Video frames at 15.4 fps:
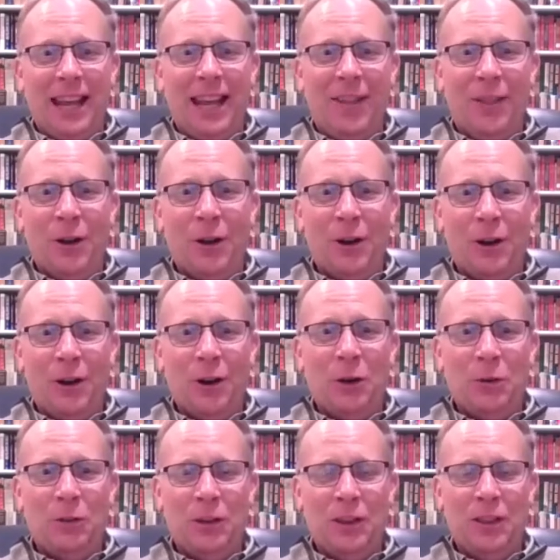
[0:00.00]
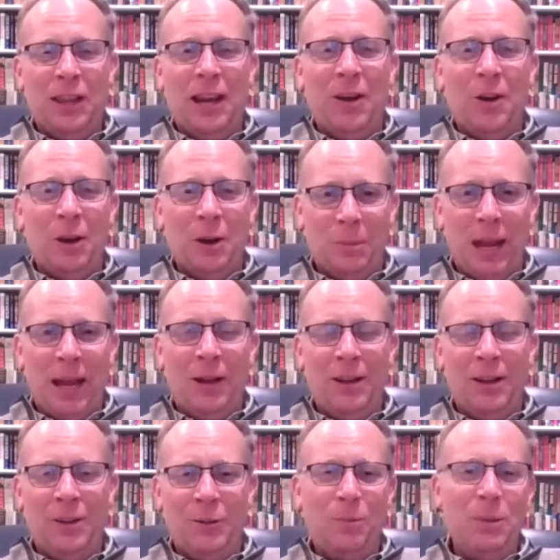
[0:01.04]
And there are notes in there
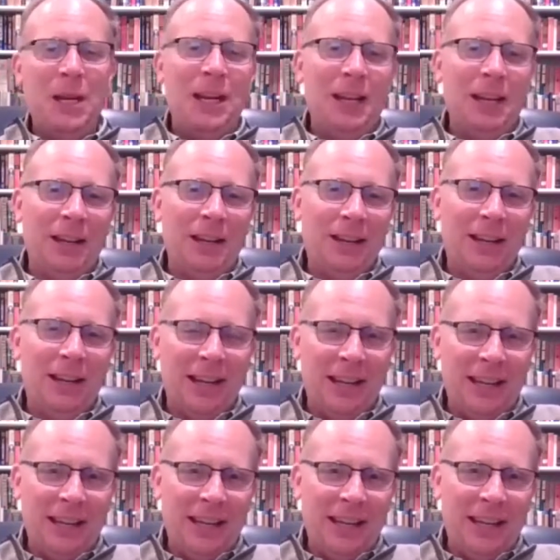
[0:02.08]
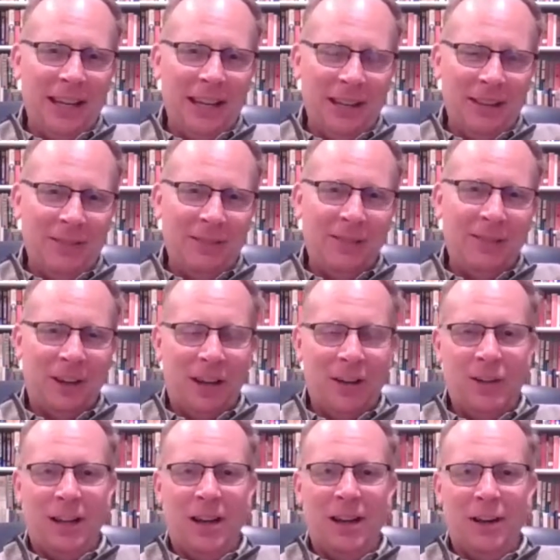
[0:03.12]
about his meeting in
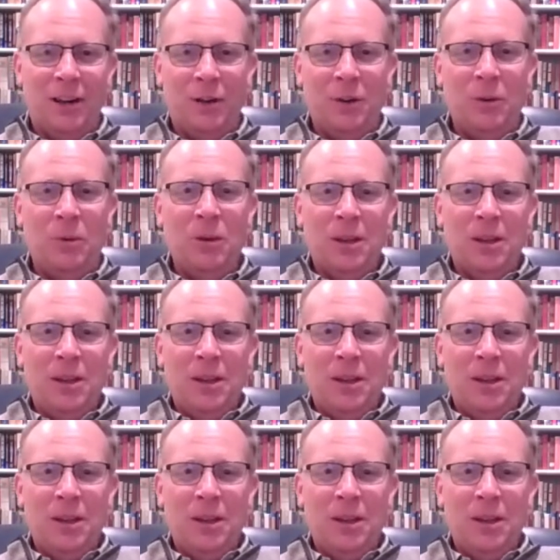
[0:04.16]
Santiago